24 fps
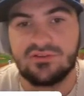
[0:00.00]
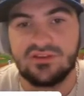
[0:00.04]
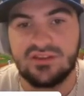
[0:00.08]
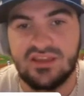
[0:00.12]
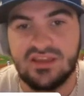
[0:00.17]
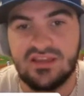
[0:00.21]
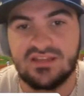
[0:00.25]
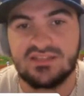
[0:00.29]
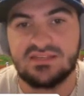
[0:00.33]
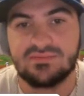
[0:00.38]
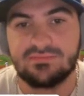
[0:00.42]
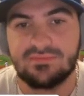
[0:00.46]

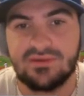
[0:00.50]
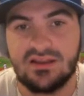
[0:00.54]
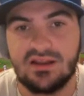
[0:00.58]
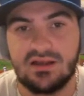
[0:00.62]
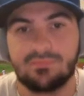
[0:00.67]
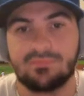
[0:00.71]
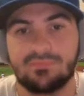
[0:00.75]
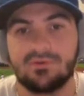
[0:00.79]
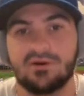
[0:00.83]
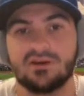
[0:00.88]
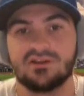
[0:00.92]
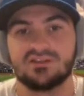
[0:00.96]
need to beat
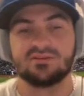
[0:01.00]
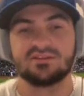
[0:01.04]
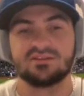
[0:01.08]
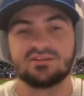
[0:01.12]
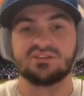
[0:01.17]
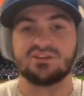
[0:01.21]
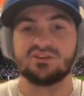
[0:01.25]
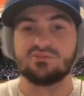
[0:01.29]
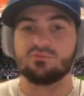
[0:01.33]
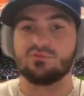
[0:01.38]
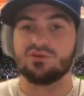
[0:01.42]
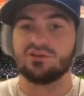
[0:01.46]
up on,
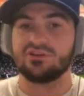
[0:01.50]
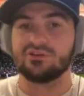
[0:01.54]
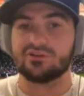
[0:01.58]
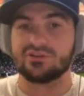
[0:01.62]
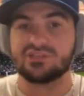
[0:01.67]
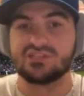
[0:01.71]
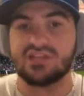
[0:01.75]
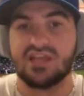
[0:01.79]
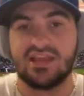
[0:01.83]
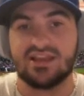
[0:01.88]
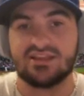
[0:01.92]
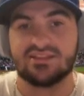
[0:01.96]
especially when you're
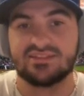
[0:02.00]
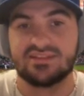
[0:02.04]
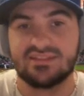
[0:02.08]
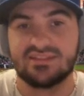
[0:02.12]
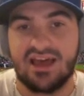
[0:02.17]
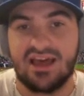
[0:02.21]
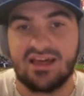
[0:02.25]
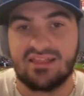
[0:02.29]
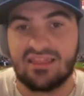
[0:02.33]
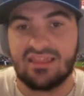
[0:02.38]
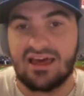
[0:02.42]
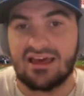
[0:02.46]
chasing
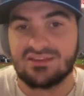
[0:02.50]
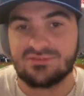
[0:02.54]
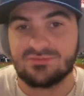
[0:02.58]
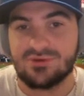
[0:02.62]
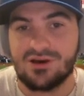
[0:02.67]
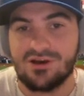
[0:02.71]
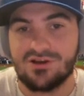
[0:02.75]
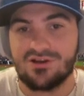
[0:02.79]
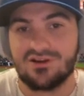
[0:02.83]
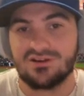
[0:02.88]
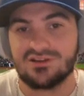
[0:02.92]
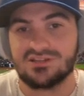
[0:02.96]
that last
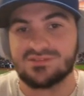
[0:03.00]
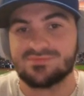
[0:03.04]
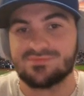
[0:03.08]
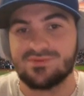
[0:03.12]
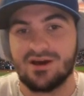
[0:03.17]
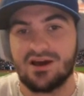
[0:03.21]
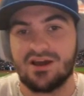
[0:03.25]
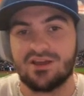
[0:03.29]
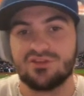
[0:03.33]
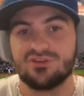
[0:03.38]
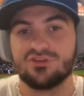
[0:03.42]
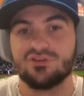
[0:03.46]
wildcard
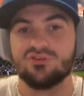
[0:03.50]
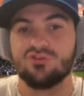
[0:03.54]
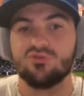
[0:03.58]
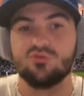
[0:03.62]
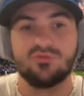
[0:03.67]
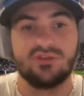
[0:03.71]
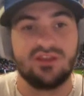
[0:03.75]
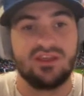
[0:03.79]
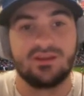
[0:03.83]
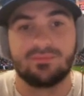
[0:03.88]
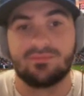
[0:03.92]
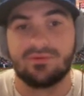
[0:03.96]
spot. You
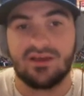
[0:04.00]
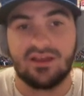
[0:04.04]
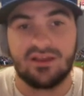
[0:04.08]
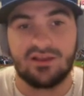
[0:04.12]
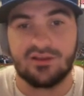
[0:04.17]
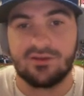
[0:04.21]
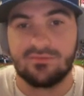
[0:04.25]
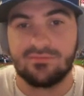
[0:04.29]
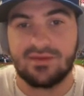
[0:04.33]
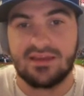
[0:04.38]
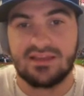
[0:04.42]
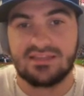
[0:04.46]
need to play
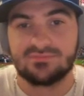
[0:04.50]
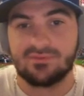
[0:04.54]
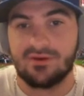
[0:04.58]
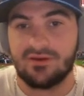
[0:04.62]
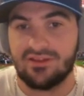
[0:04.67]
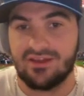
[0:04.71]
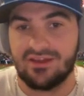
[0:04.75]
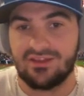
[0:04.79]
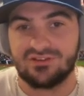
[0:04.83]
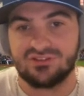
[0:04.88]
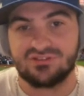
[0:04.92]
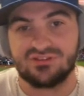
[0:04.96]
good baseball down the